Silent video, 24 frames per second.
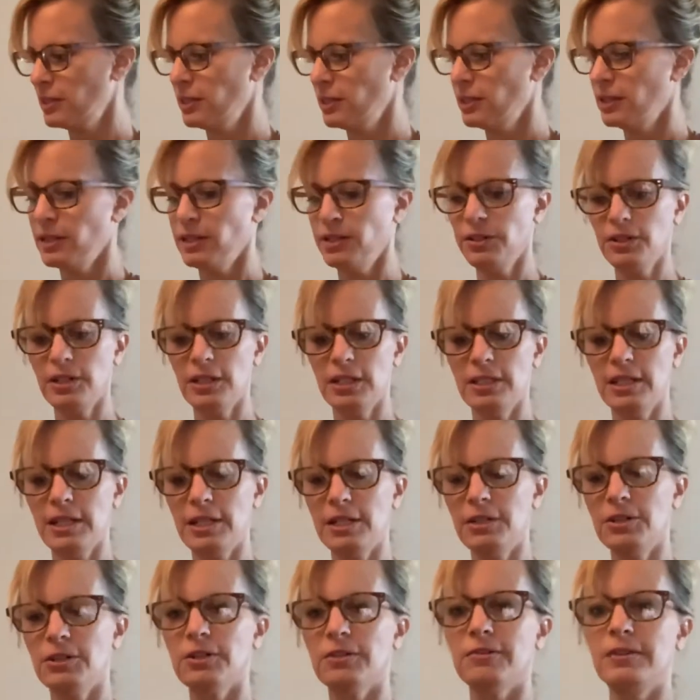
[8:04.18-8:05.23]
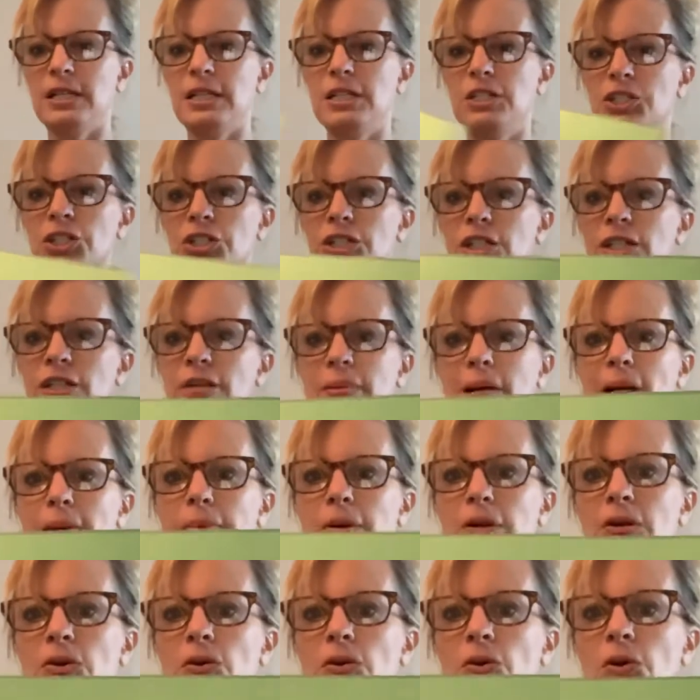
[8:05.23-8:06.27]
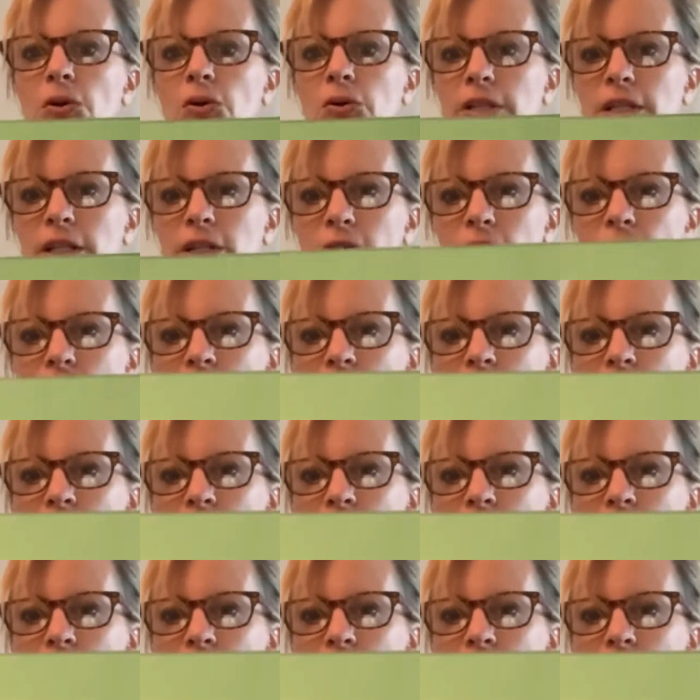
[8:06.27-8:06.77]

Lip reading: Then you're going to take your green sheet of paper and hold it